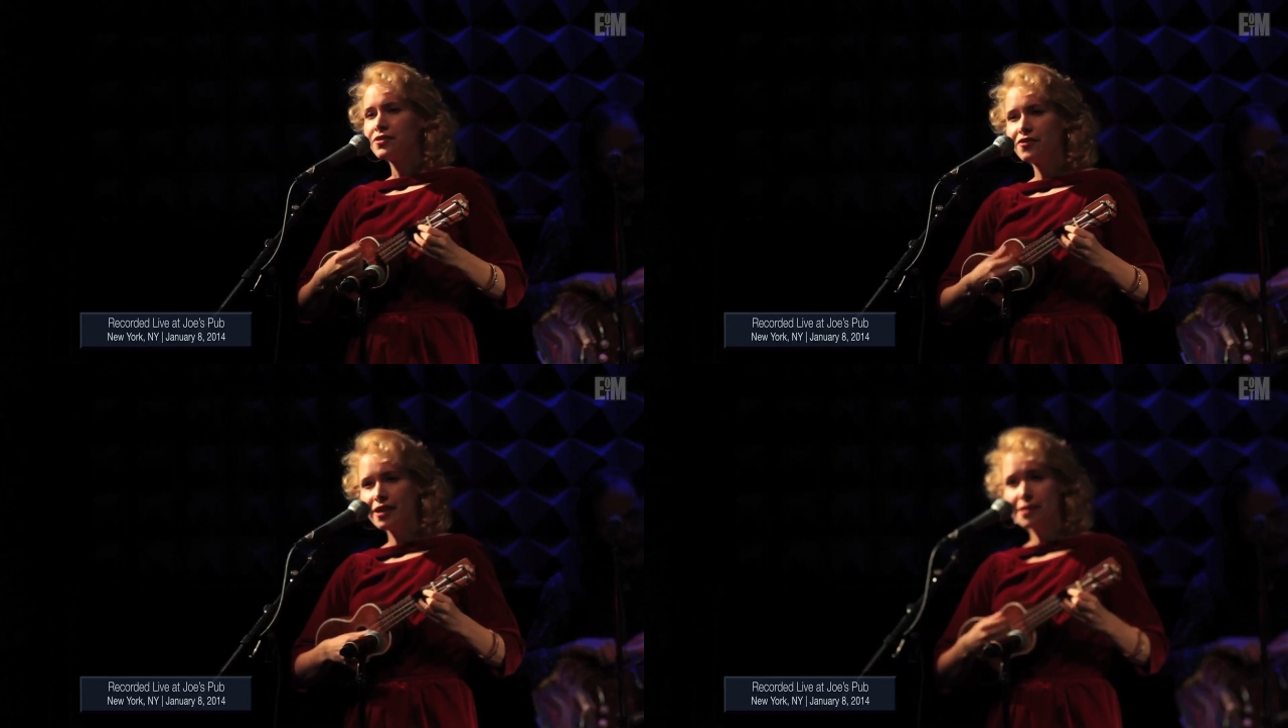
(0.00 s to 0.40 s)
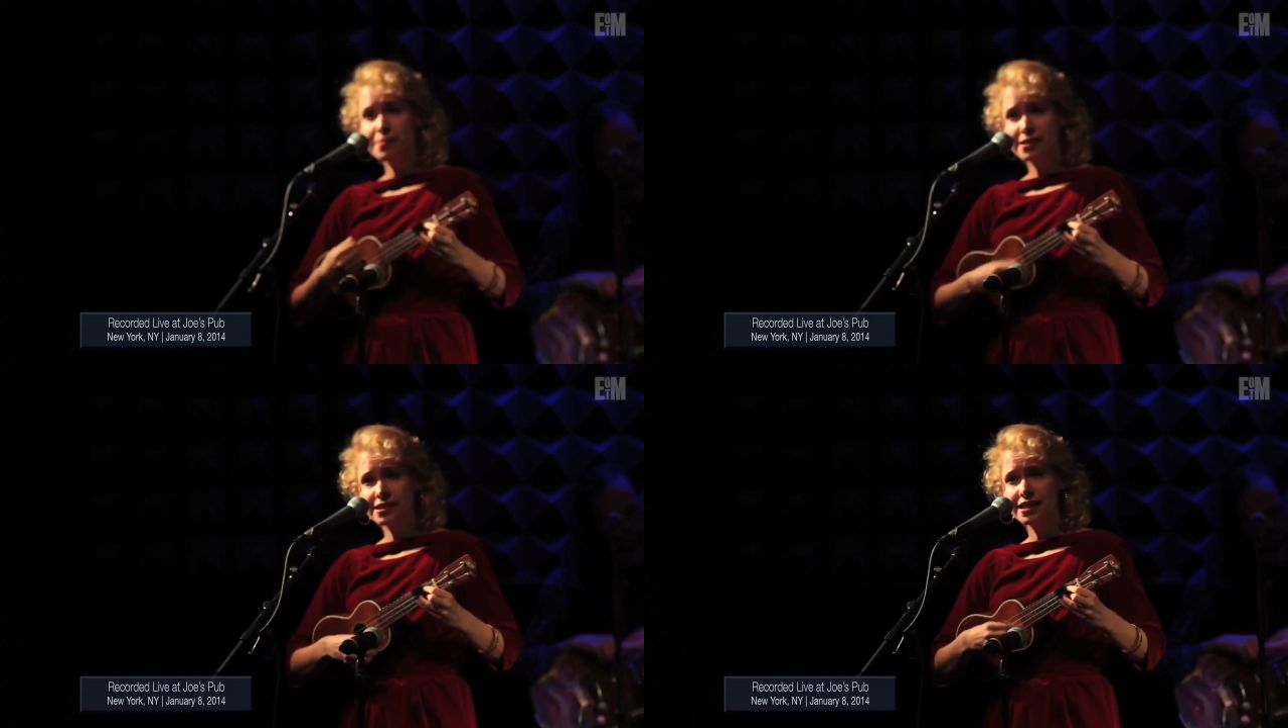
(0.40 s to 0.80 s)

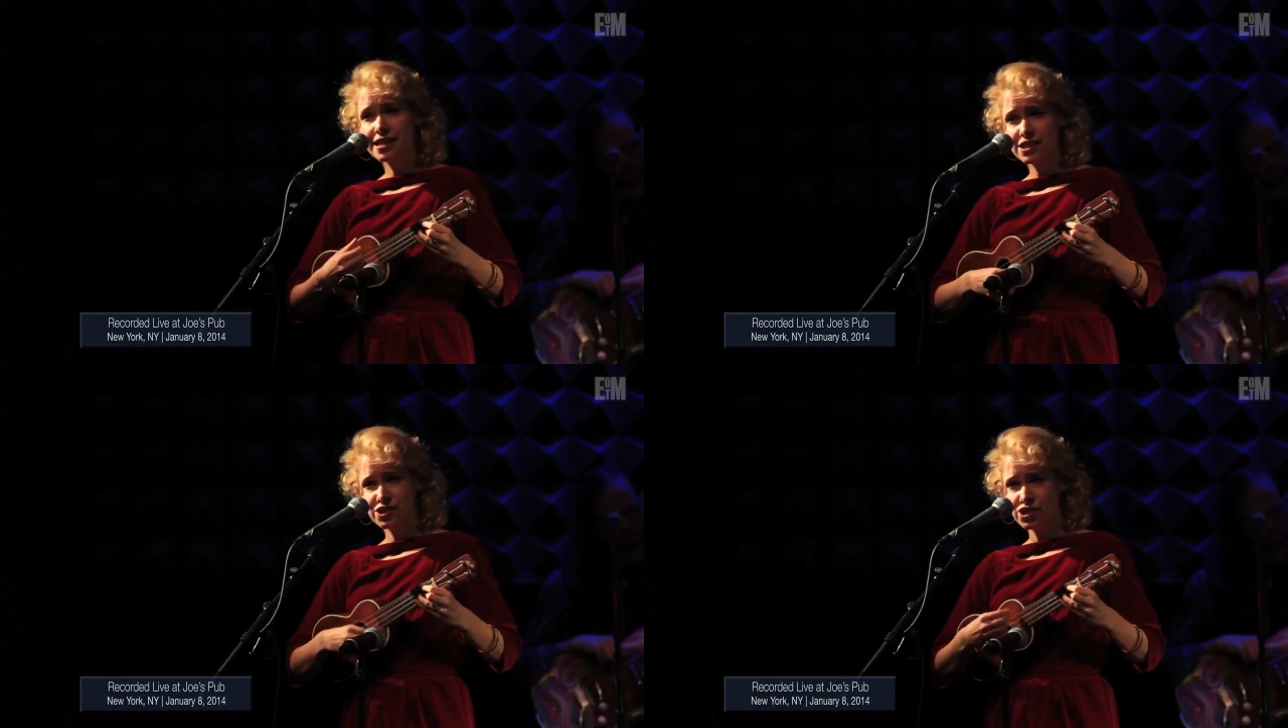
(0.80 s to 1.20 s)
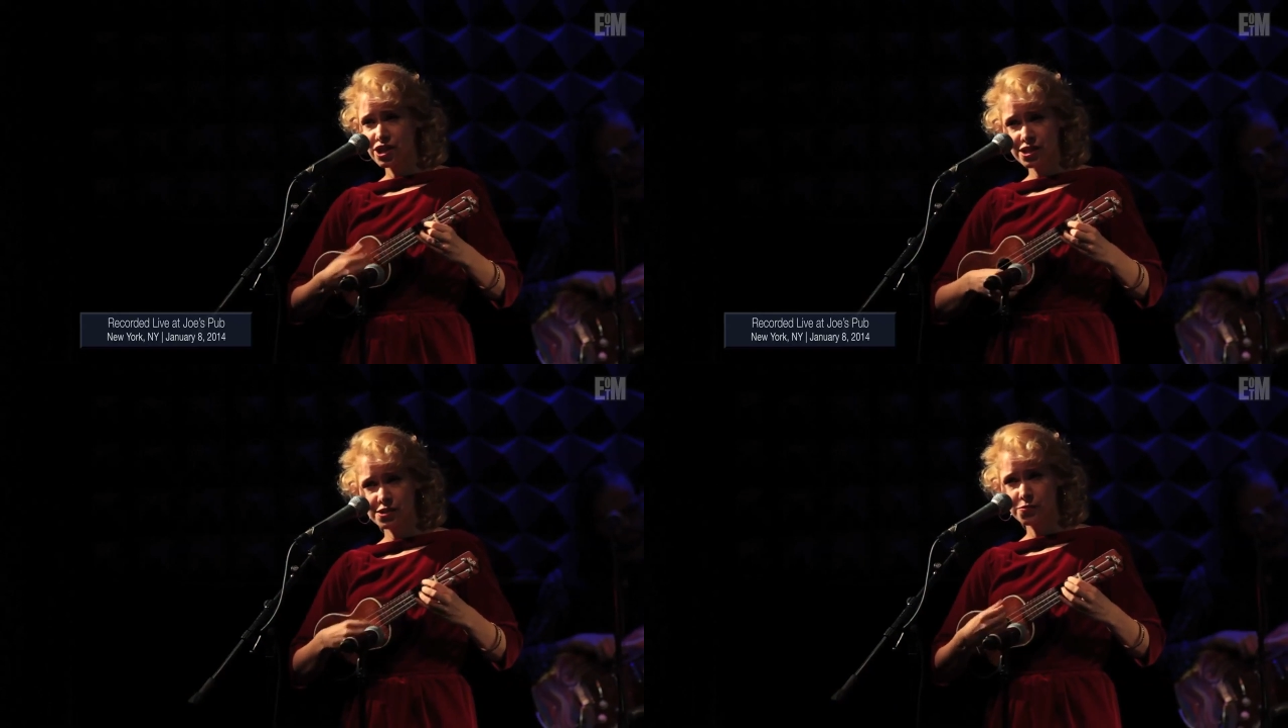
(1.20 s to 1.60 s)
Feminists
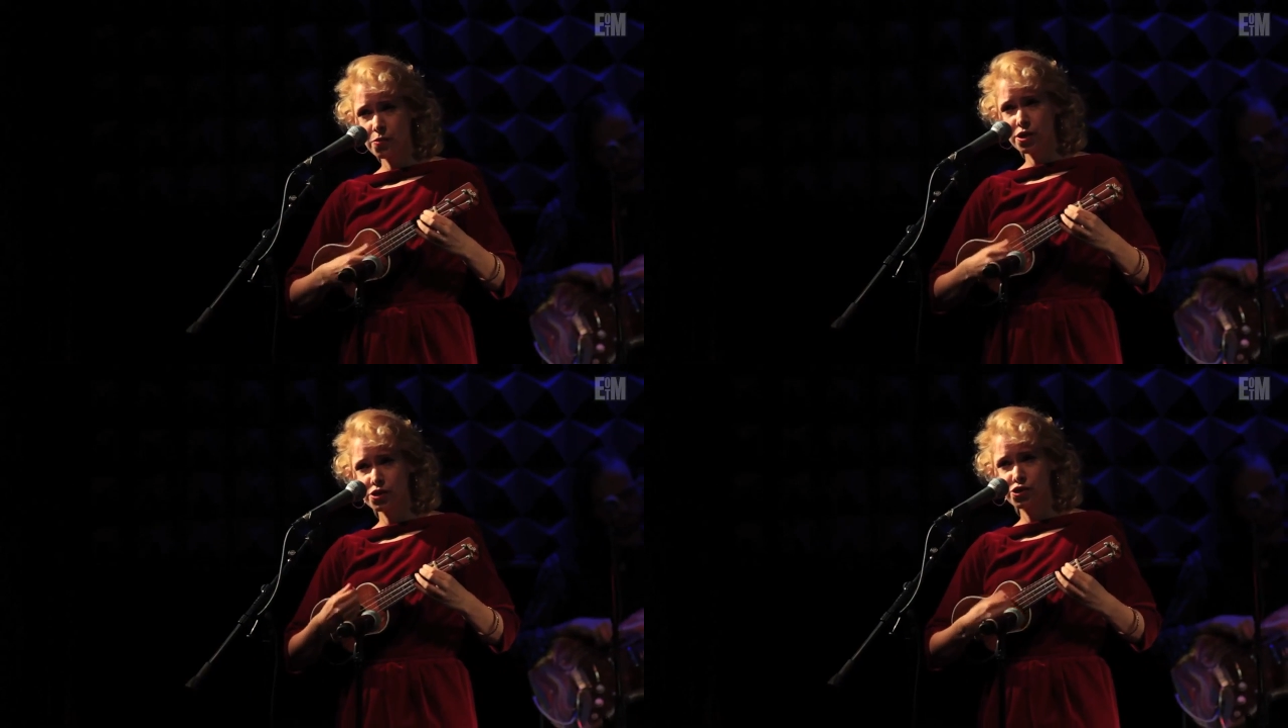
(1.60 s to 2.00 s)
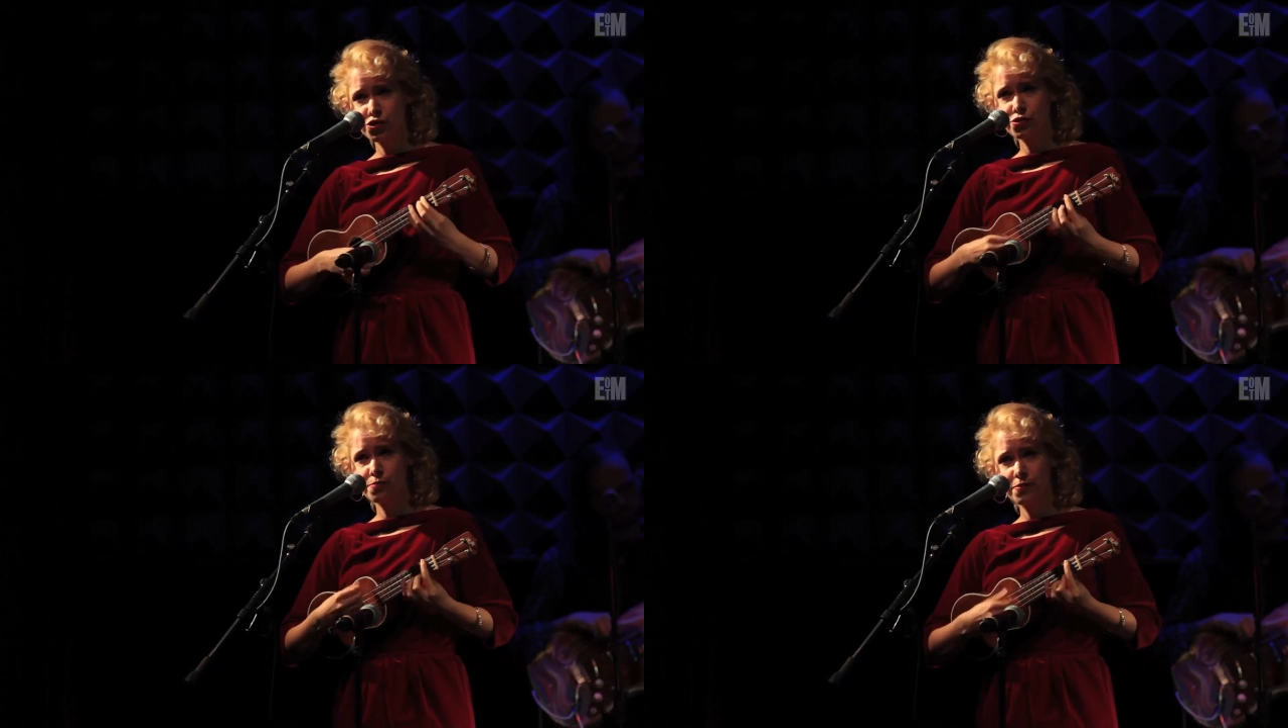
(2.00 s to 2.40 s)
just want
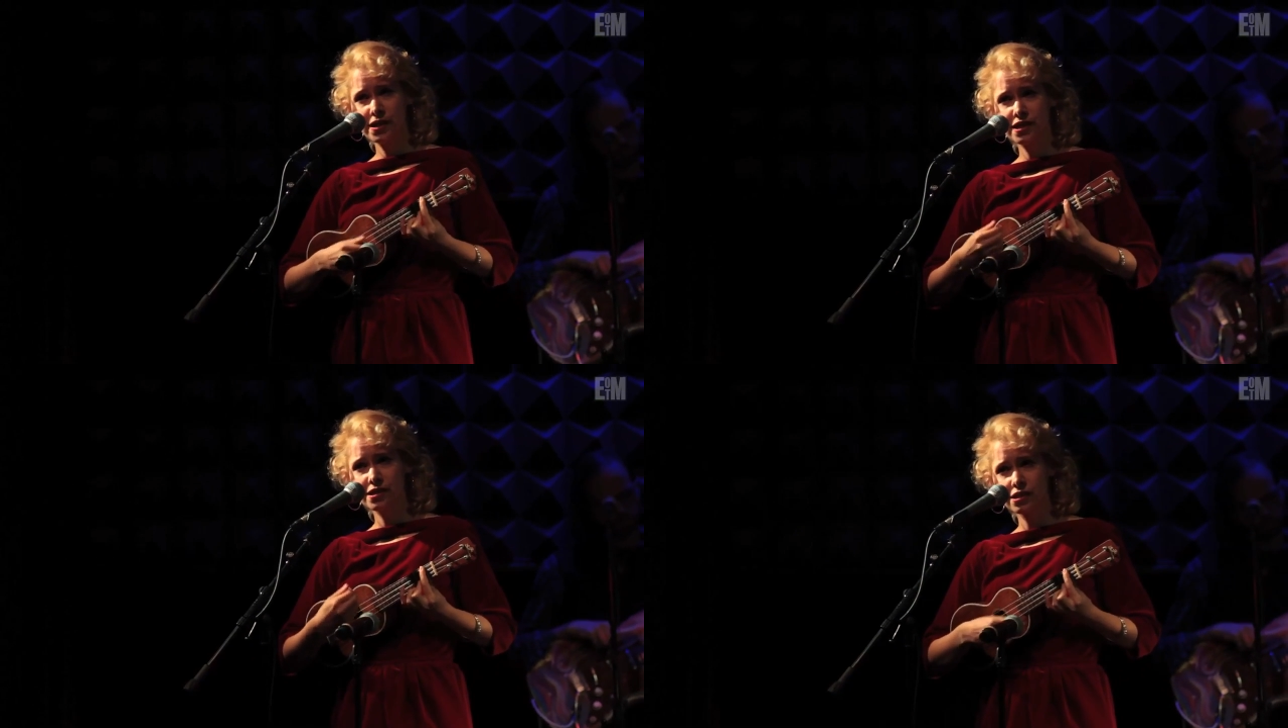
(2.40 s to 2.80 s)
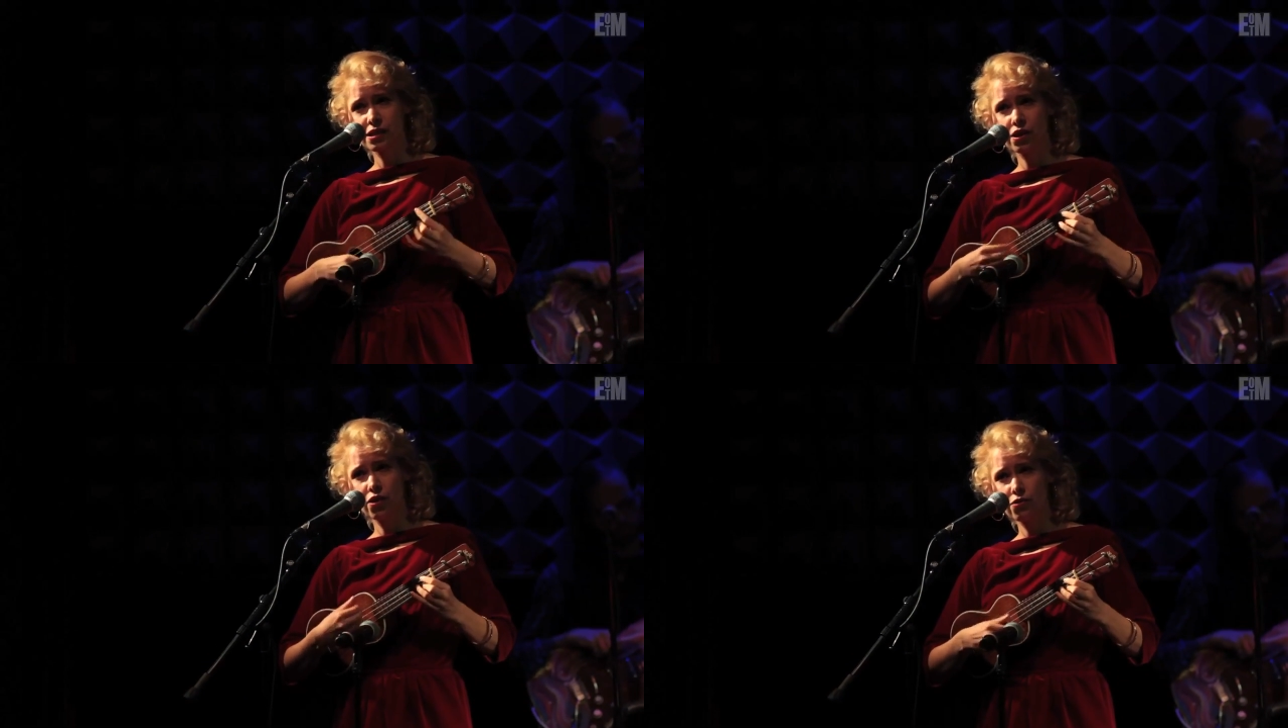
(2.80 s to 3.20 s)
to be
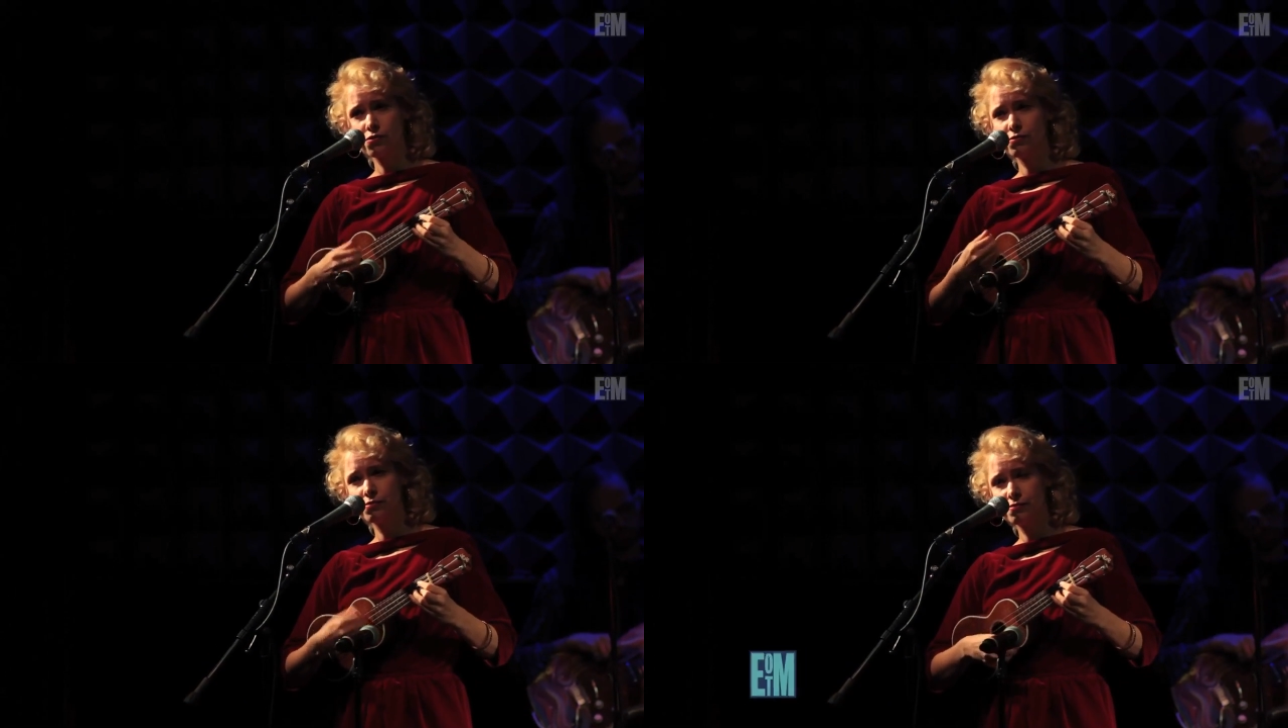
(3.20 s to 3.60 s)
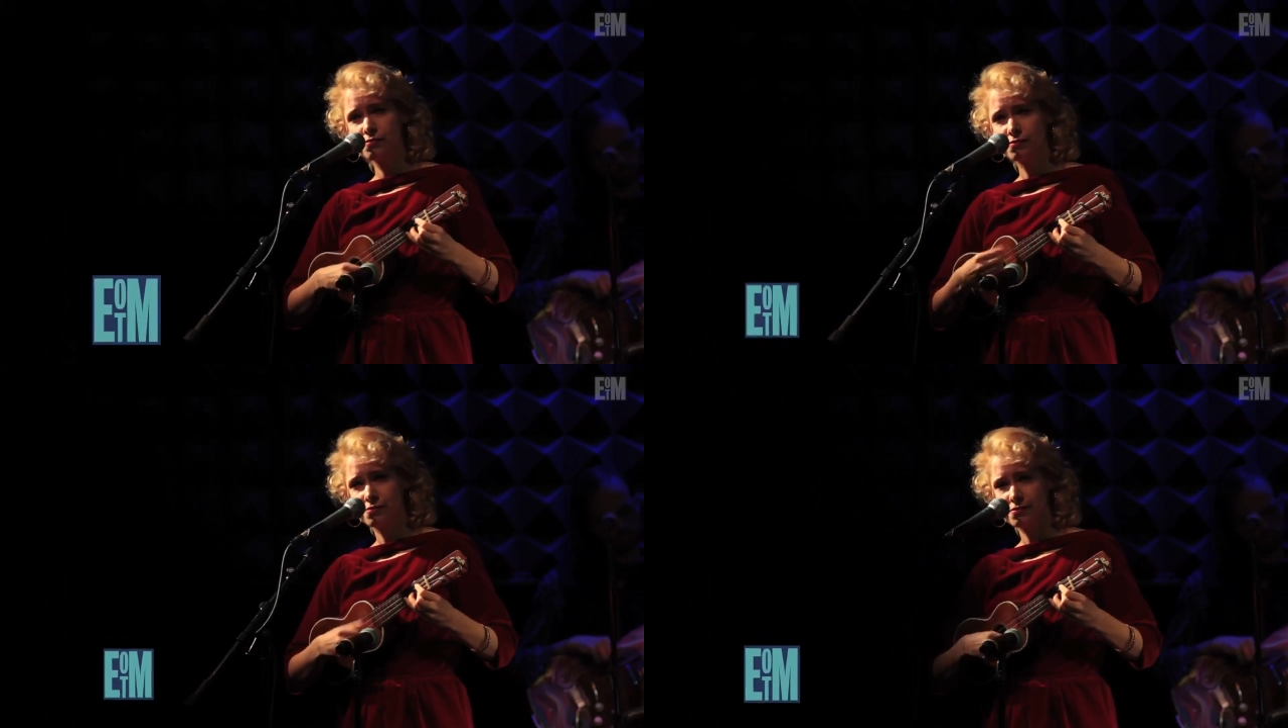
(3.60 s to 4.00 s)
alone.